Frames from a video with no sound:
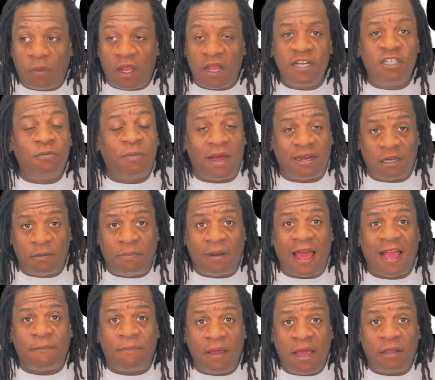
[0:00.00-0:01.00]
it's about the
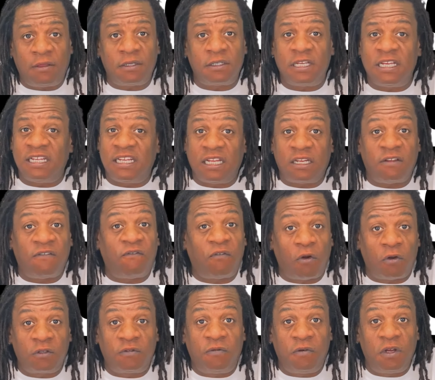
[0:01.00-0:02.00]
Black Panthers. He did the
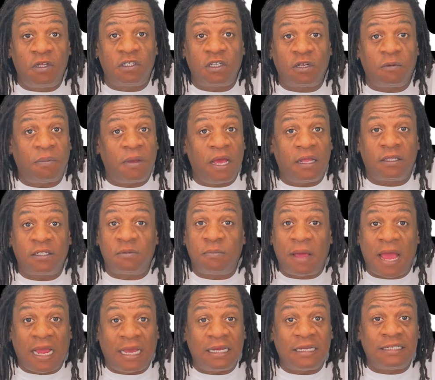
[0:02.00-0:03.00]
first footage of the Panthers
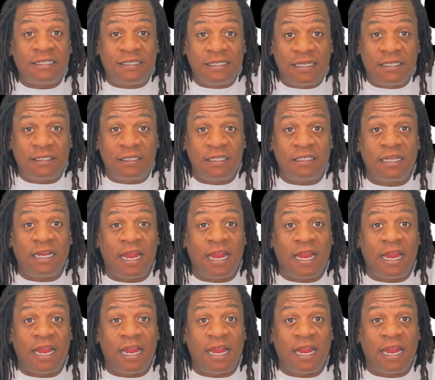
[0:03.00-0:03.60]
back in the 60s,